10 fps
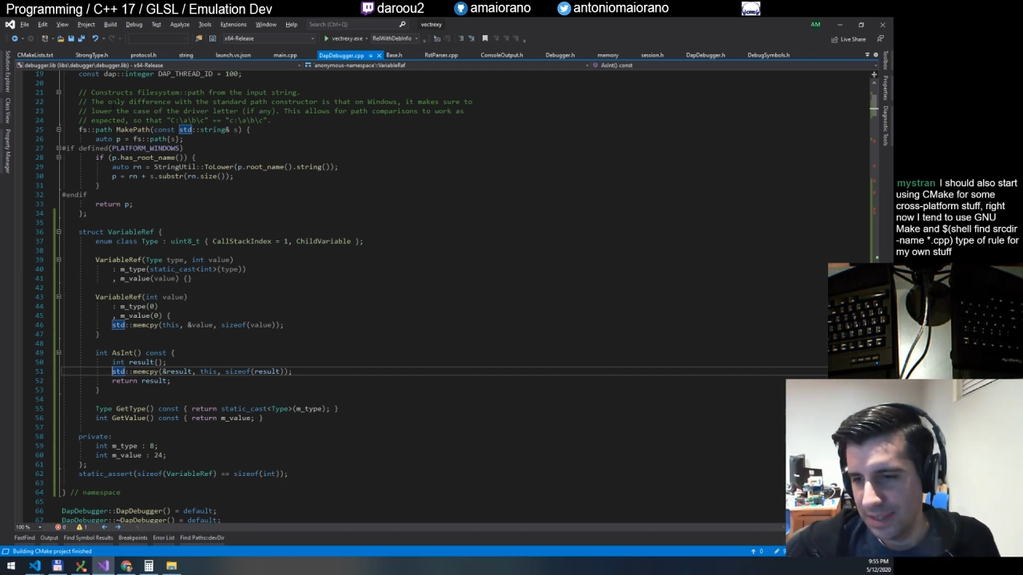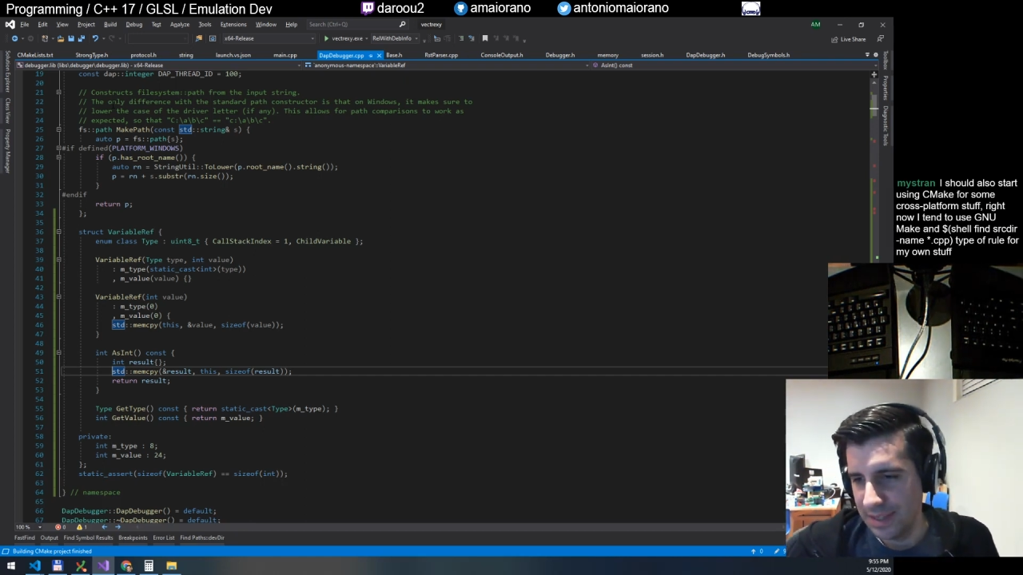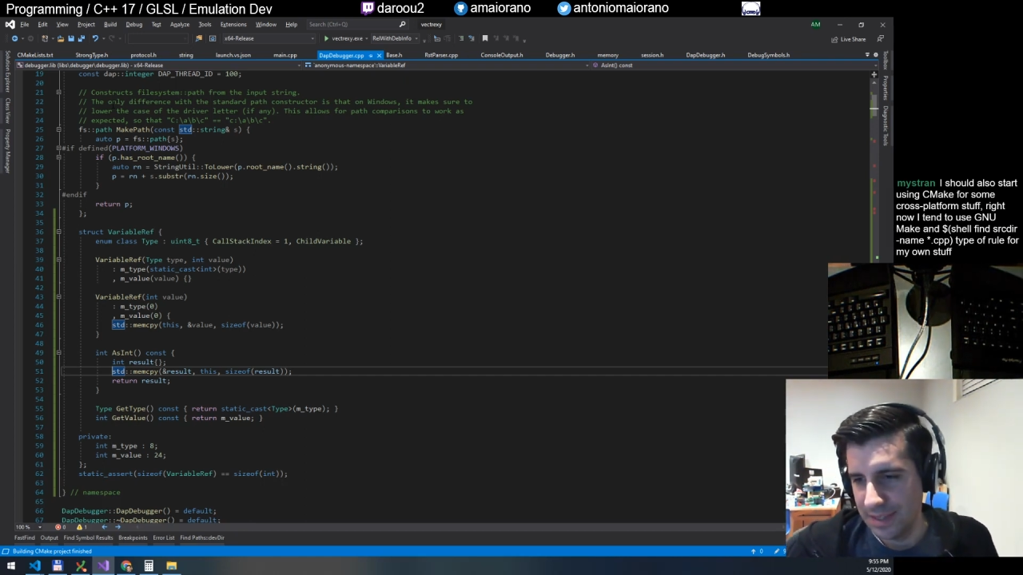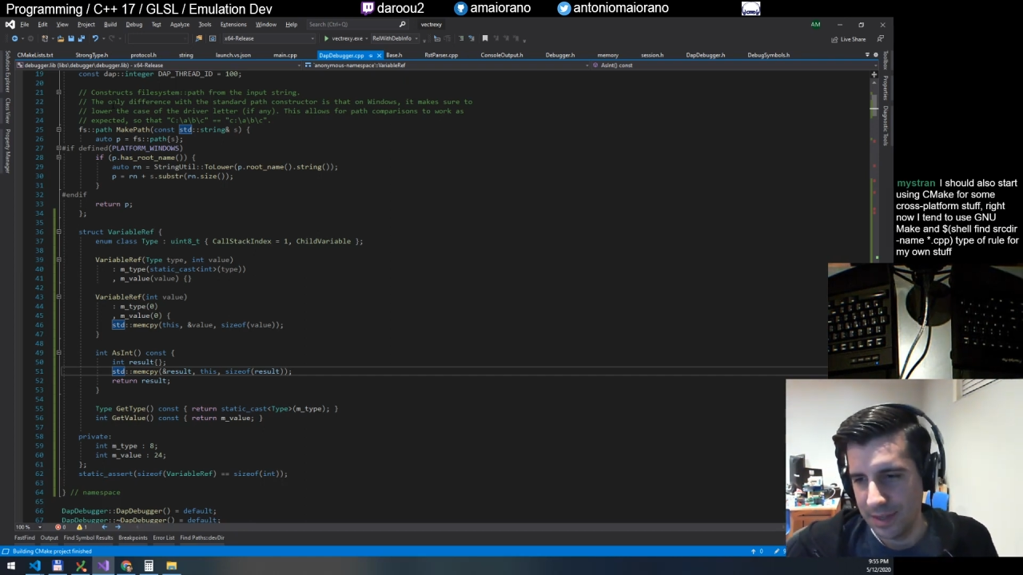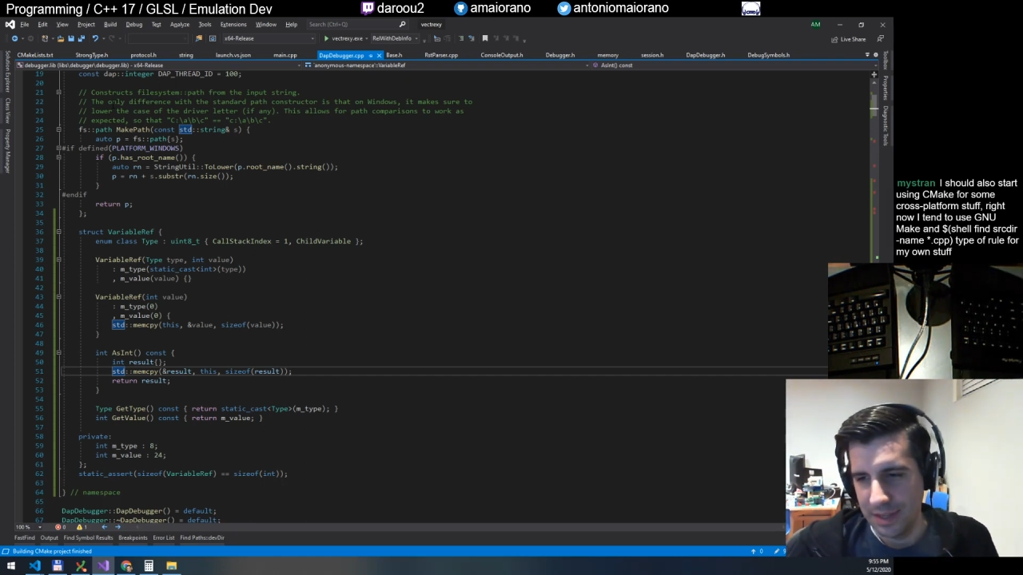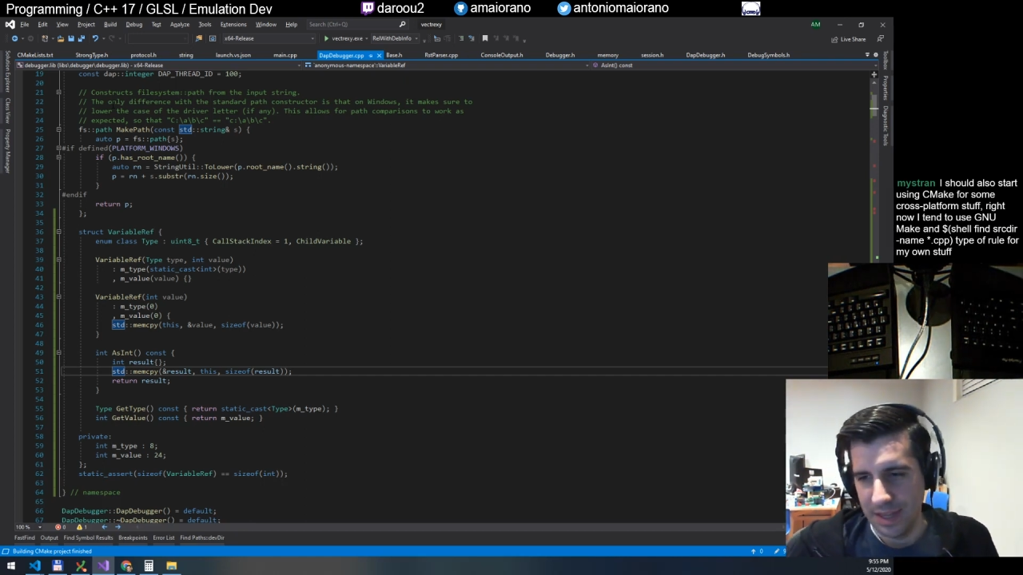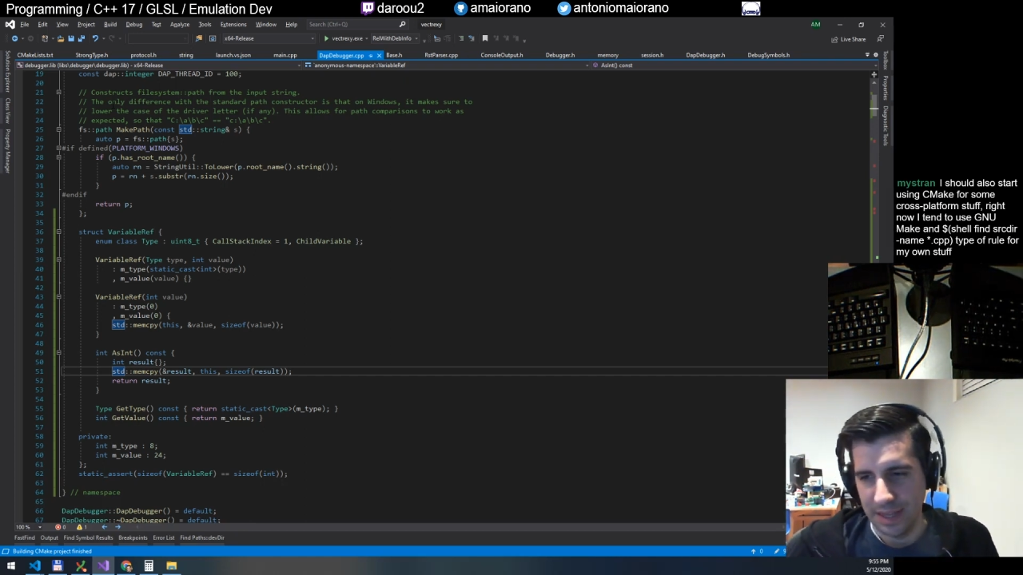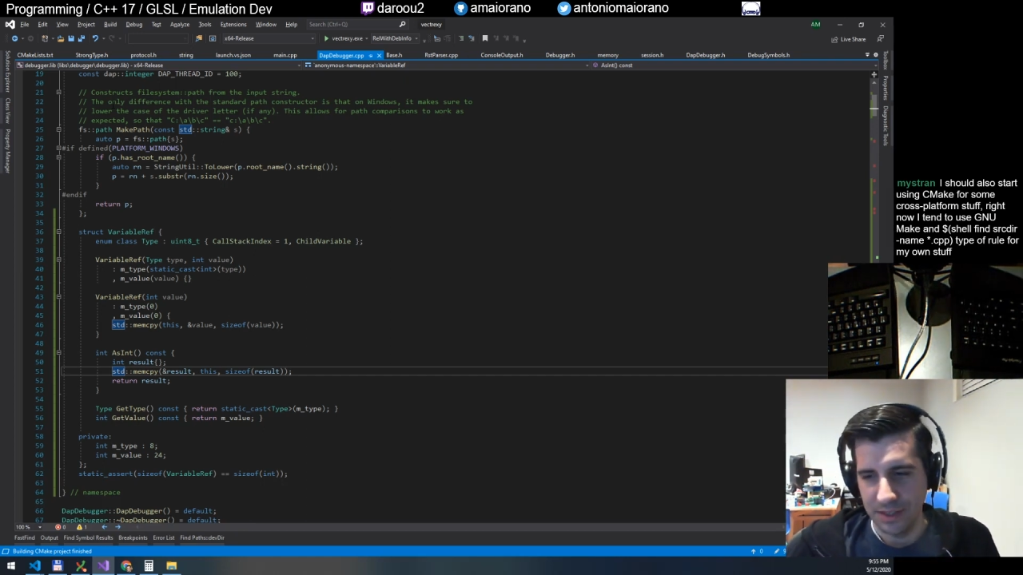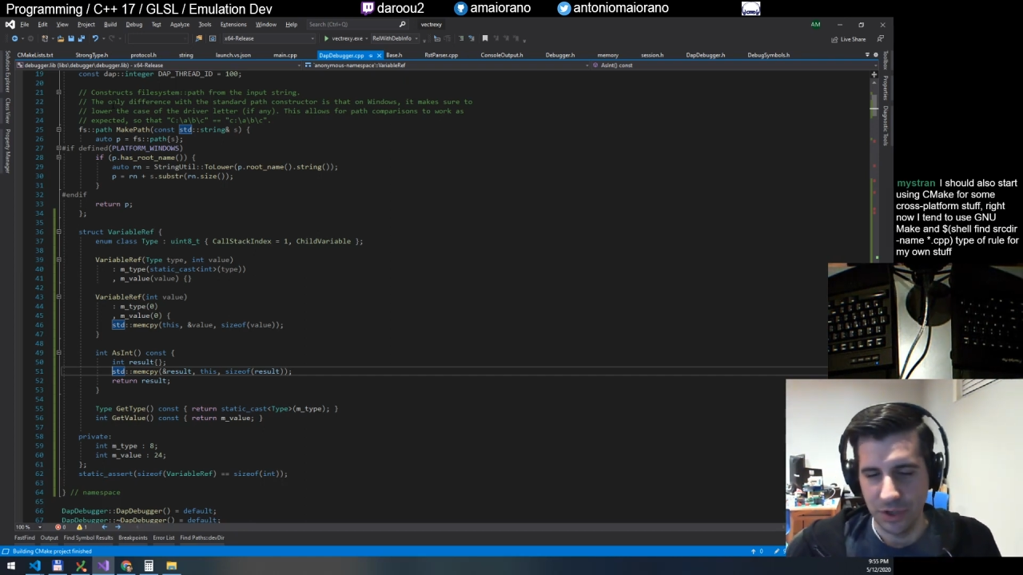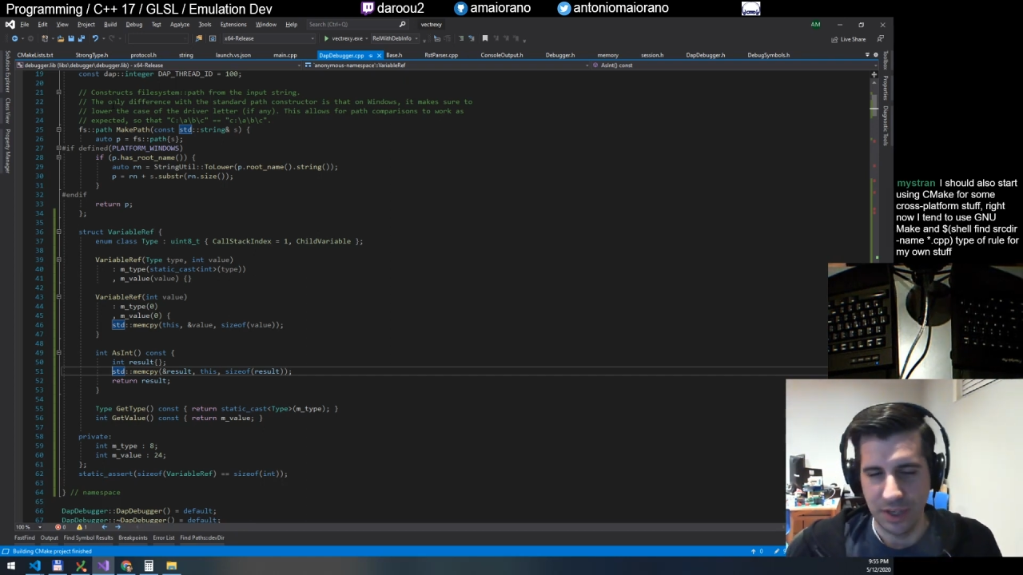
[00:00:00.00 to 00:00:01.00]
It's like
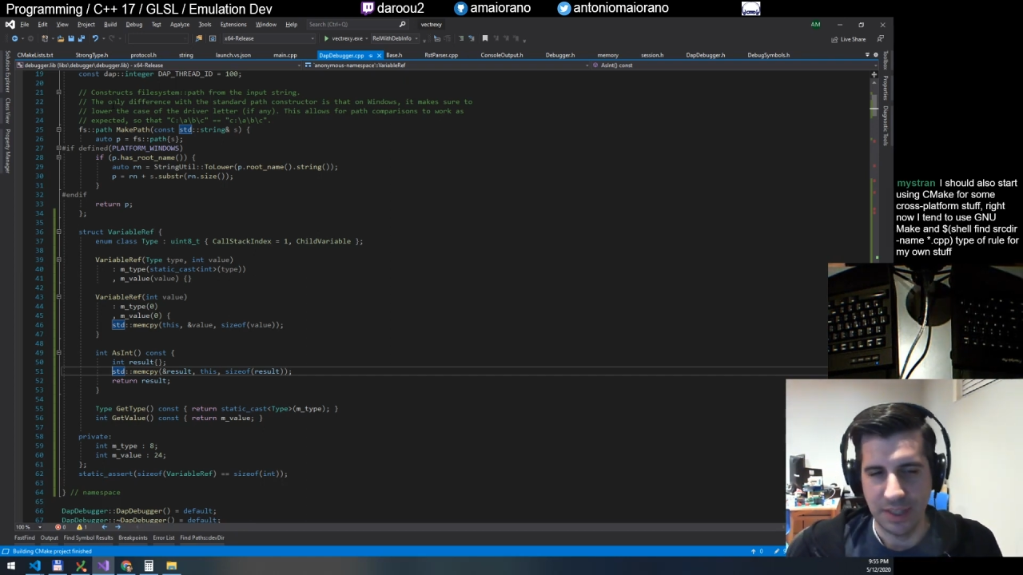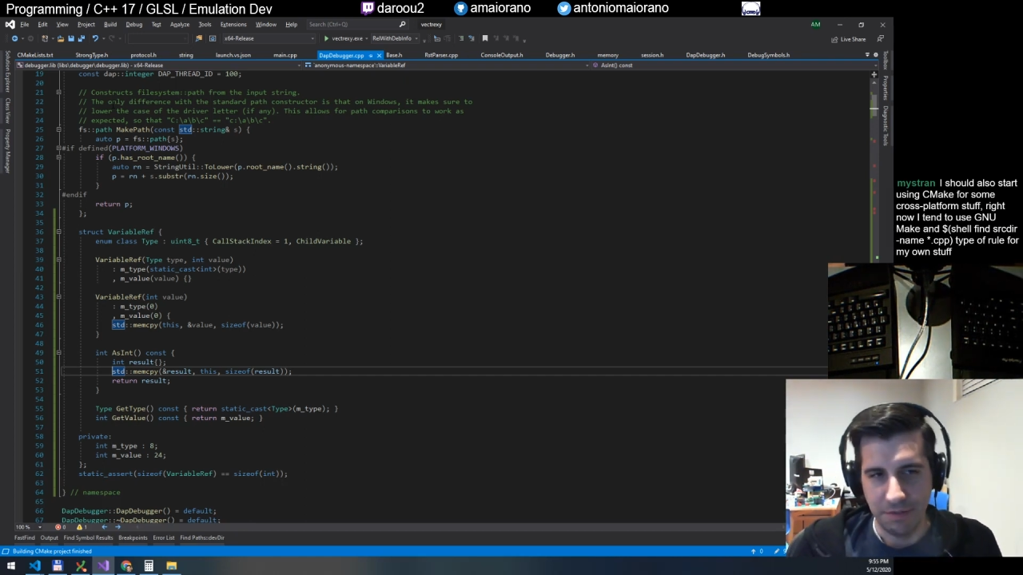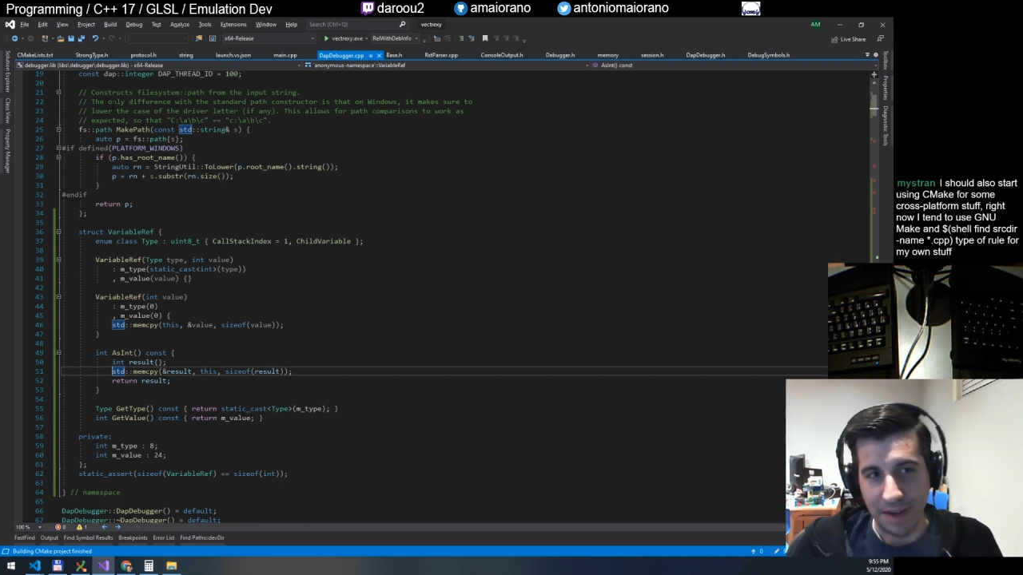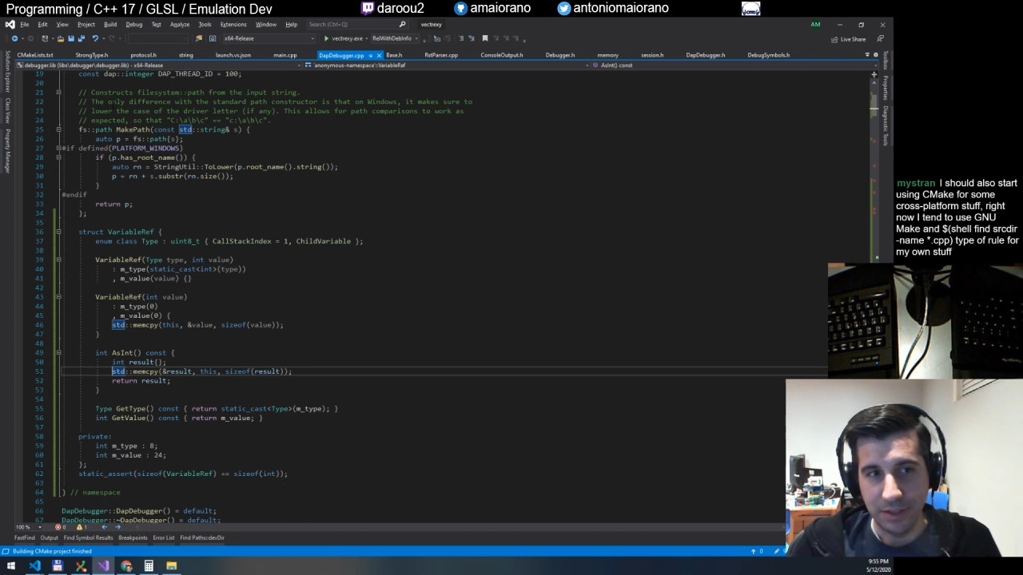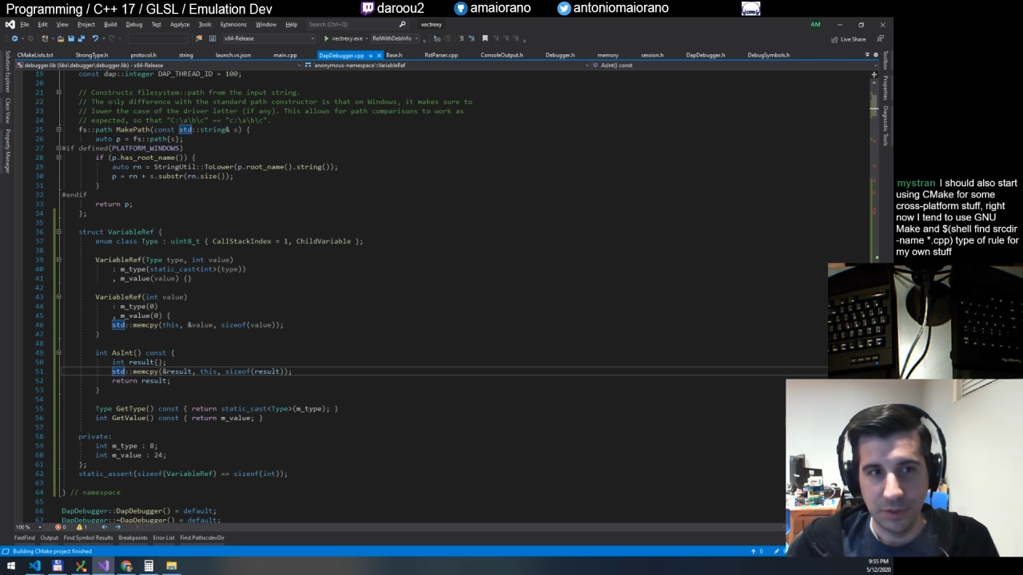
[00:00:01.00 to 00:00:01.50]
the sort of de facto